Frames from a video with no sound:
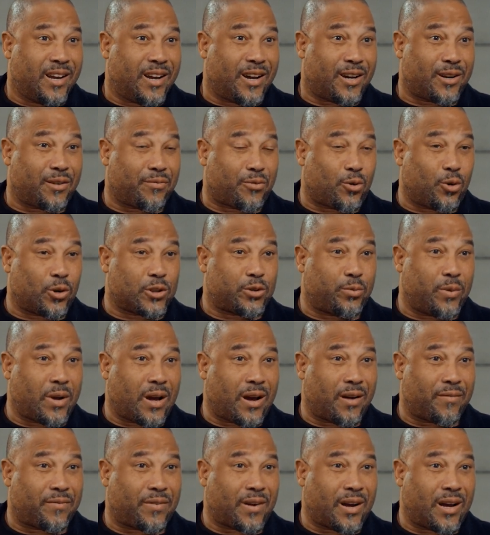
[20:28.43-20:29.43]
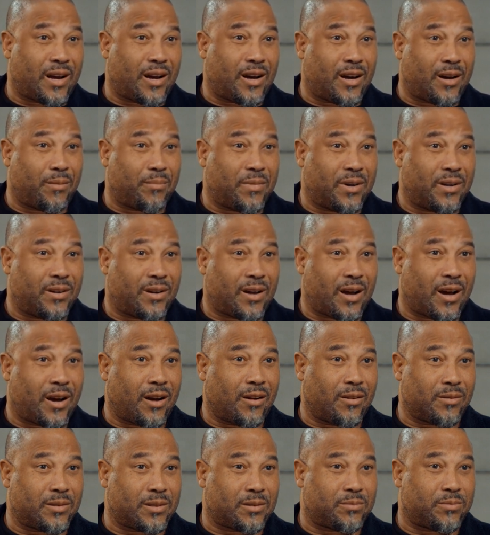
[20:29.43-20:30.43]
And of course we have
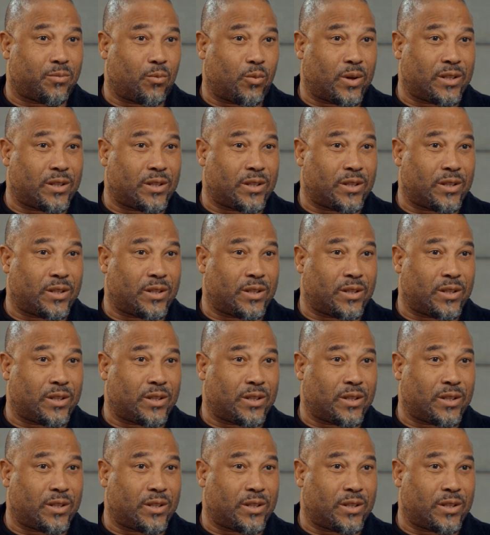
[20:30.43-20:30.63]
our